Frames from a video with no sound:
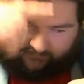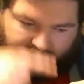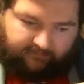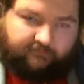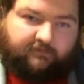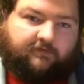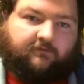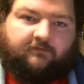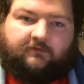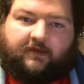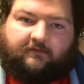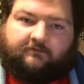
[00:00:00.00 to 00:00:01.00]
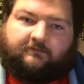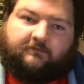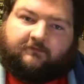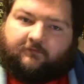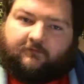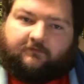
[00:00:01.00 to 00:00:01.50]
continues down
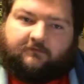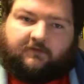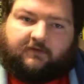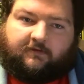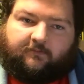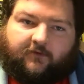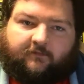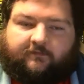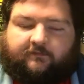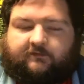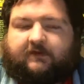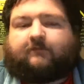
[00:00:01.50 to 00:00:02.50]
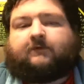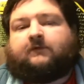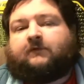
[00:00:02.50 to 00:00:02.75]
towards the bottom of the ship.